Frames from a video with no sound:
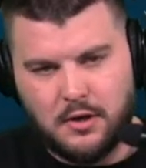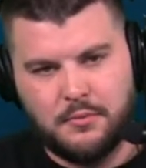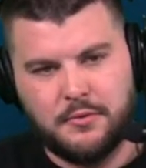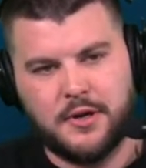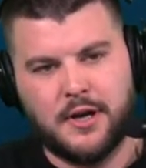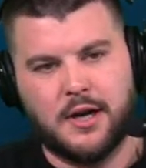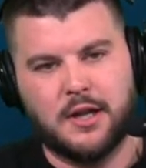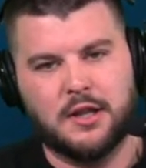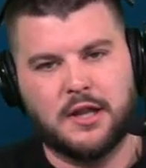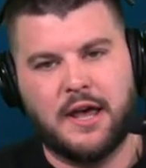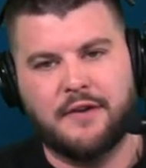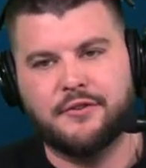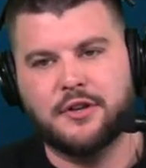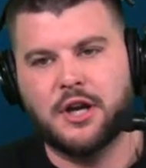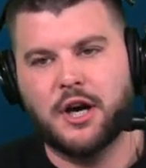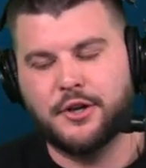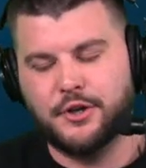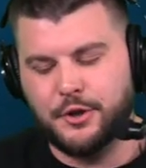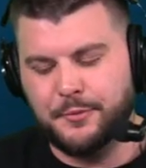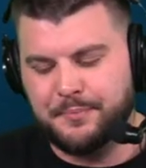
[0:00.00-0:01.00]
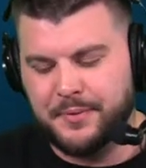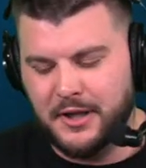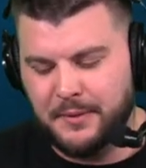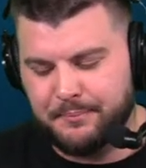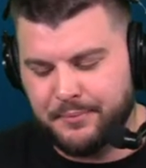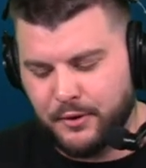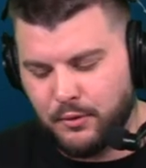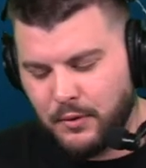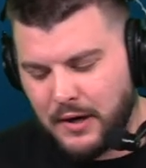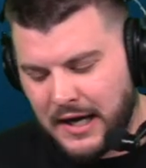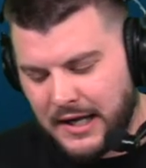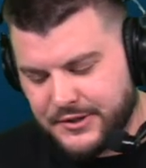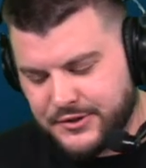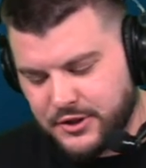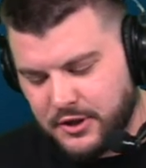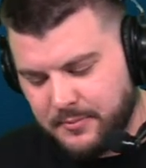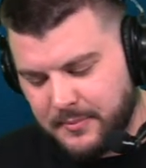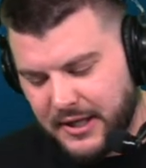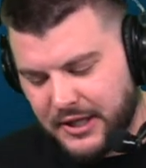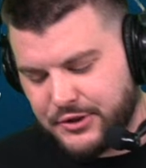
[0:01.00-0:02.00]
We got eleven hundred people
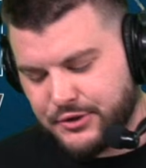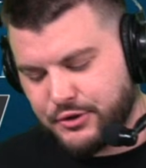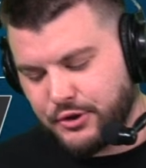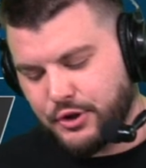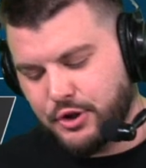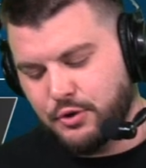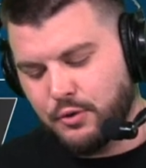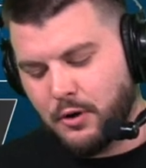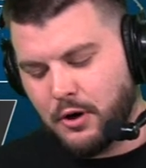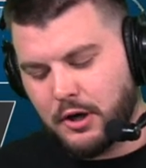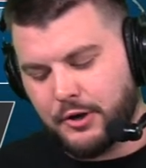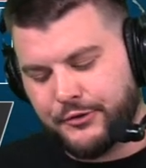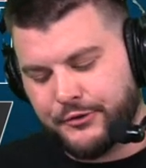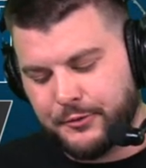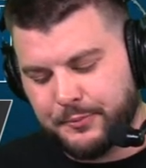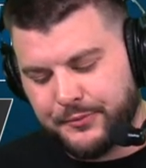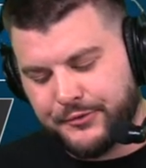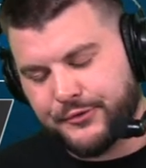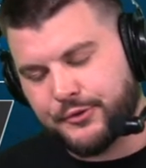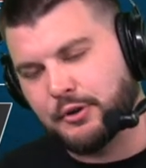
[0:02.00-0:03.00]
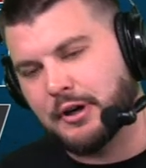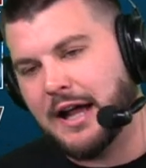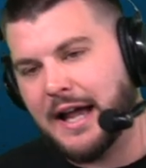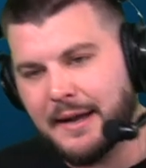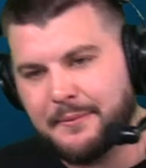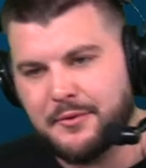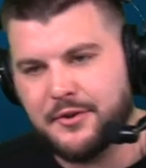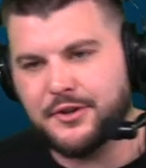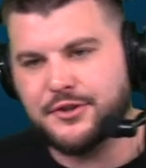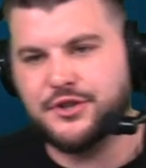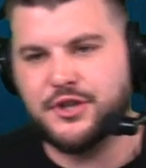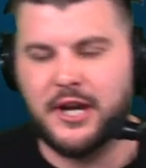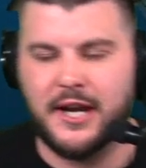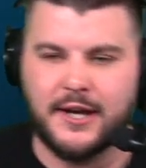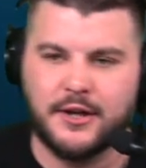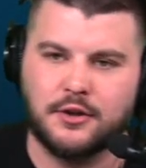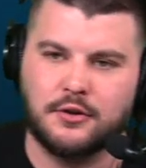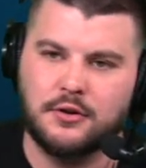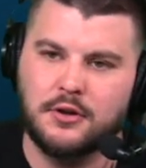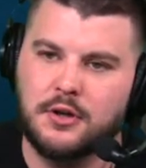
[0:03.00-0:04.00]
watching. Make sure you are subscribed to the
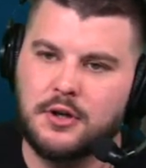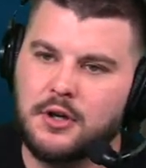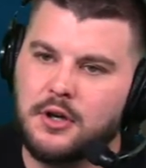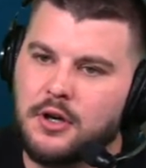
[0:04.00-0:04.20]
channel.